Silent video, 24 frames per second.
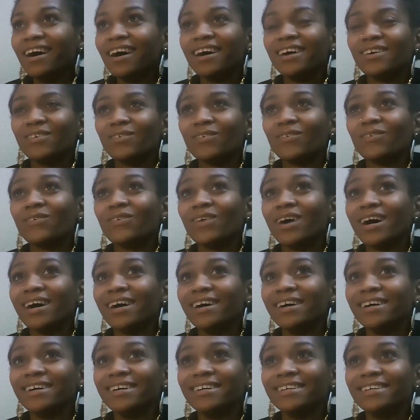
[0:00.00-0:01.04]

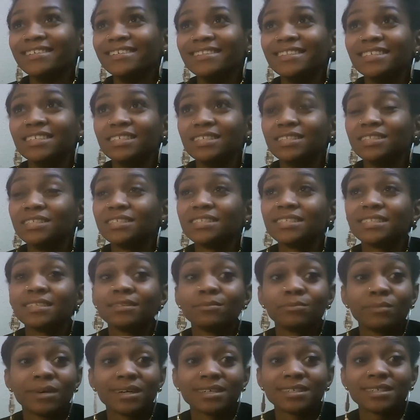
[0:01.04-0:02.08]
Why the, the
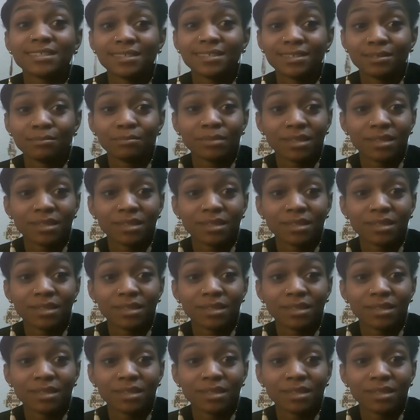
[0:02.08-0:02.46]
step by step